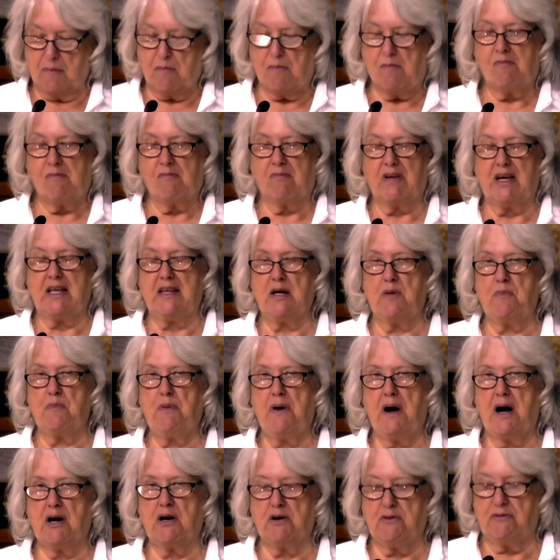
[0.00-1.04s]
In the
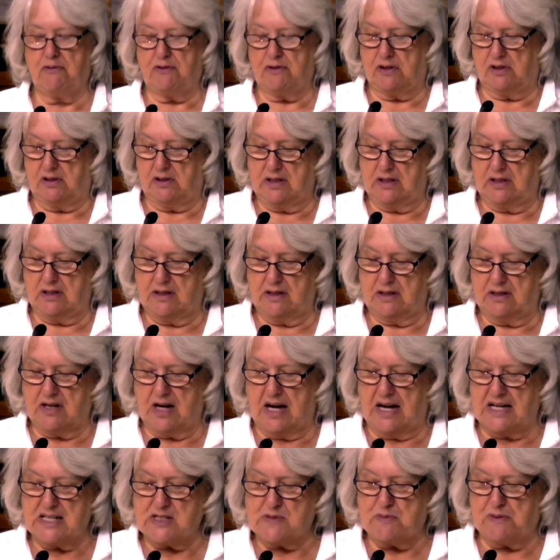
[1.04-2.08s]
apocryphal
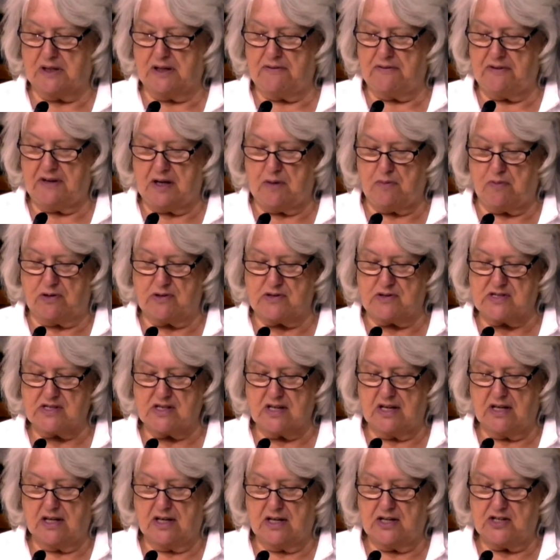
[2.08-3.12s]
Gospel of Hebrews,
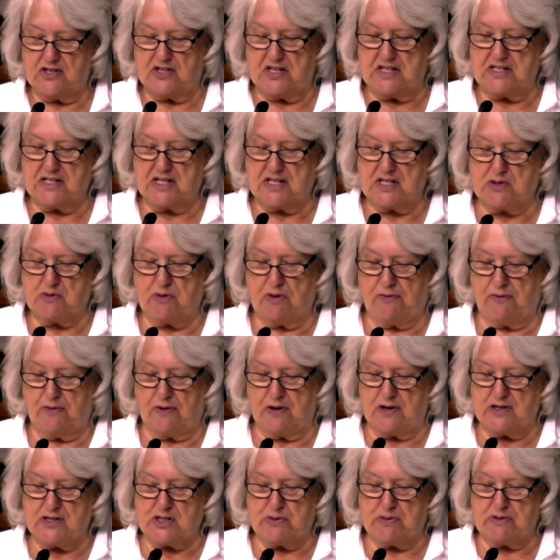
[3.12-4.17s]
Jesus
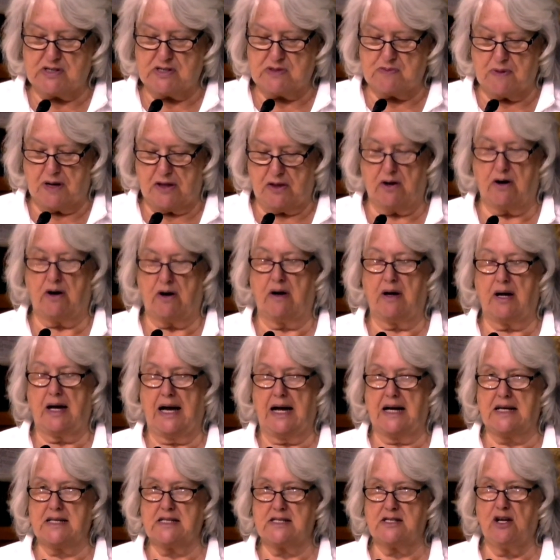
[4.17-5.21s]
refers to his mother
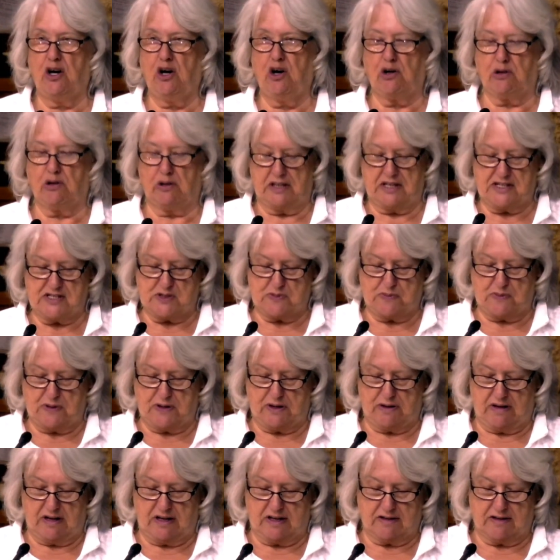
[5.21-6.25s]
as the Holy
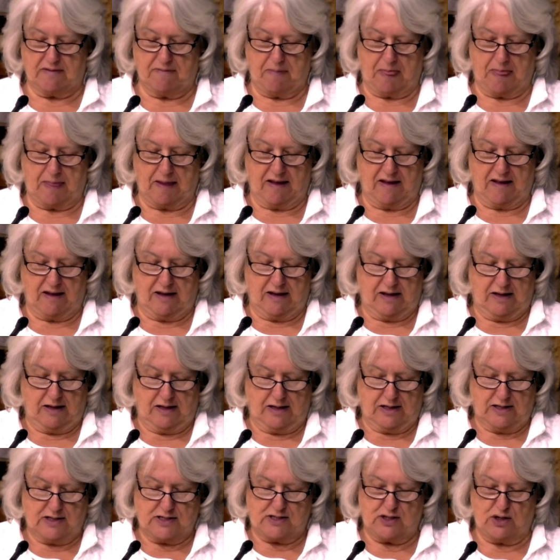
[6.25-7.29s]
Spirit.
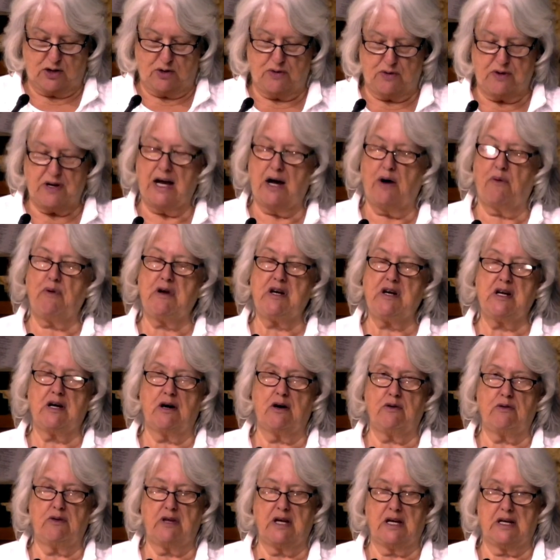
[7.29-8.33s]
So now we know
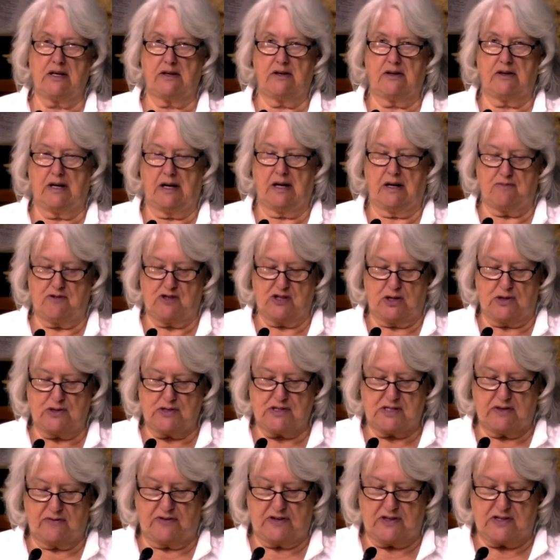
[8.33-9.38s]
that
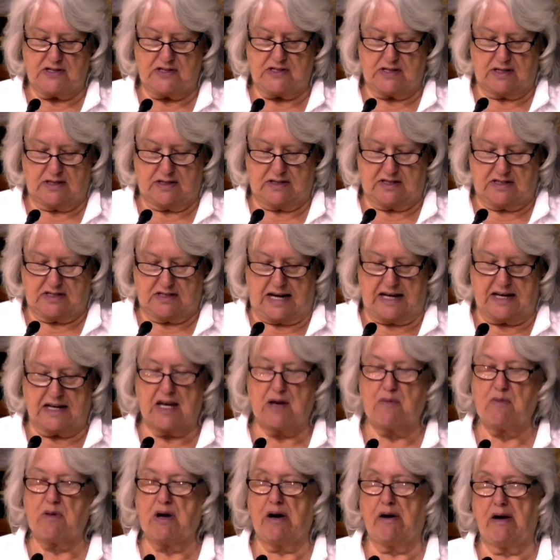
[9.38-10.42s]
Joseph is taking
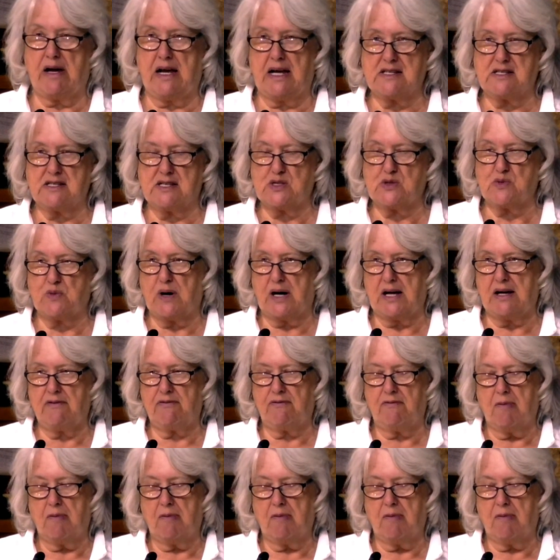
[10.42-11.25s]
Mary as his wife.